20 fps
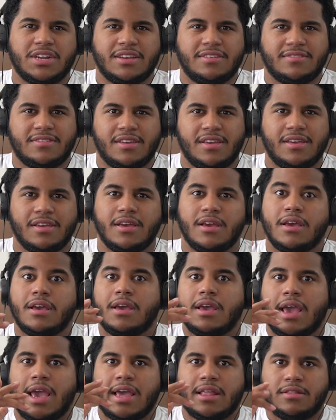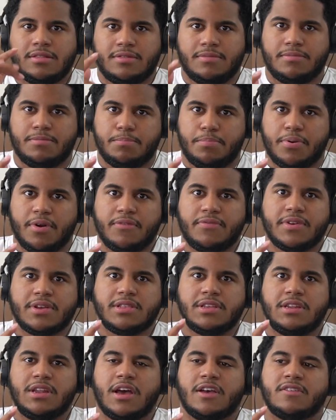Jay-Z? It
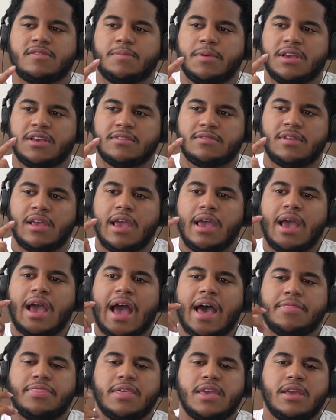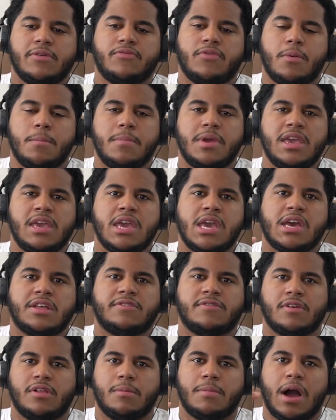perfectly does, because I think for me,
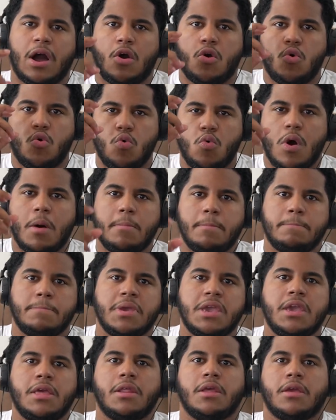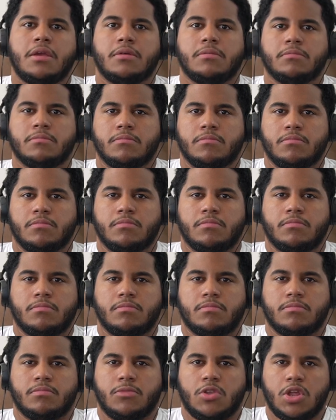it's all about who I'm meeting.
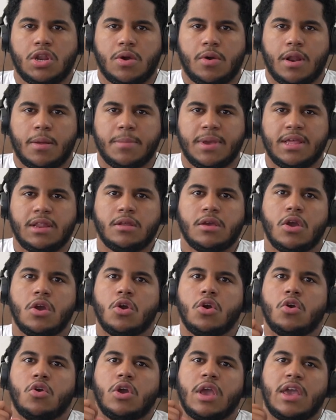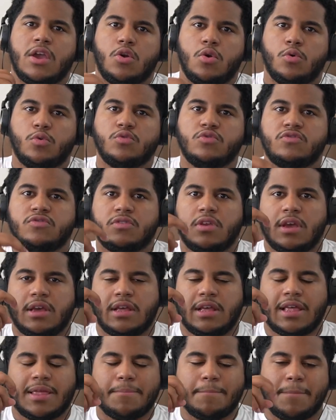You know what I mean?
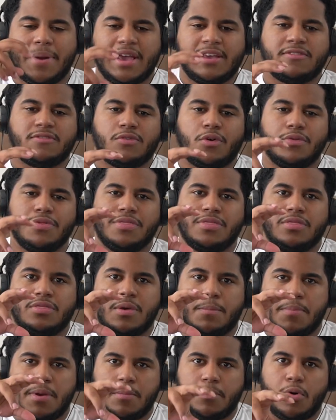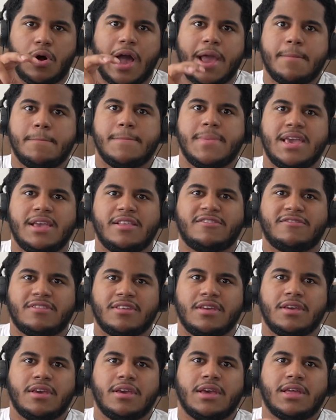And based on the people I meet,
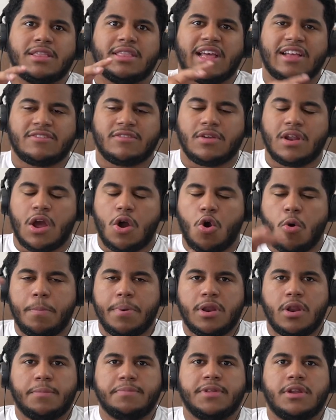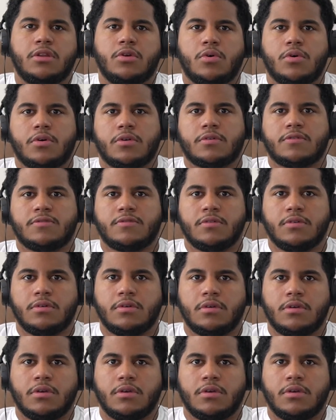that's going to open up the doors.